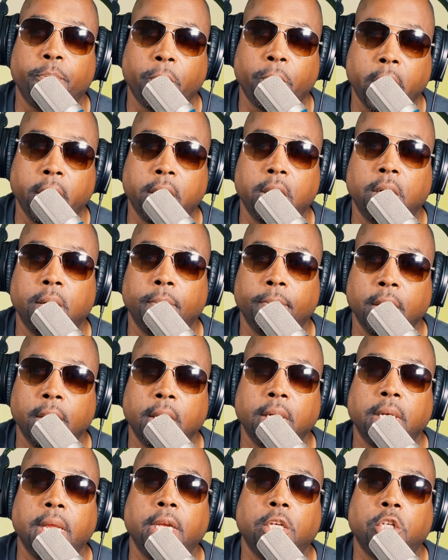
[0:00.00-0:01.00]
break up.
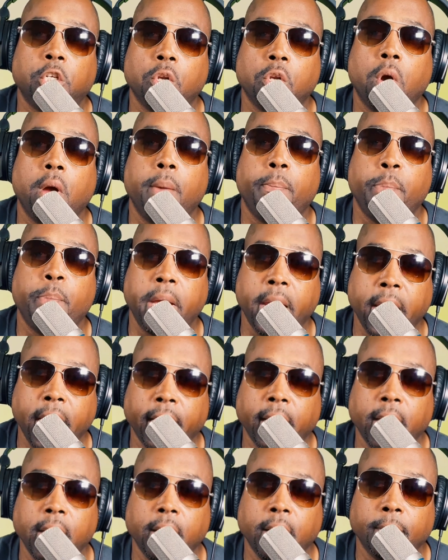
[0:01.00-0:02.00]
They start
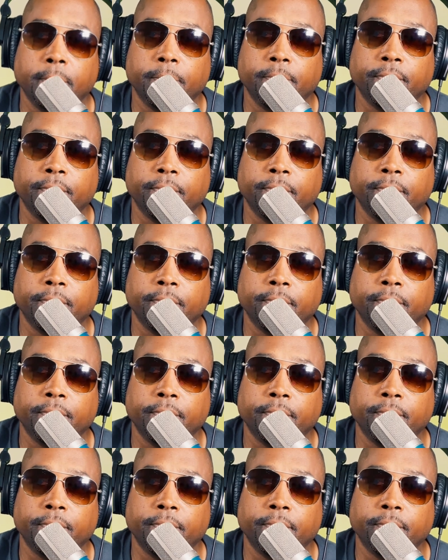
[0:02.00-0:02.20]
begging.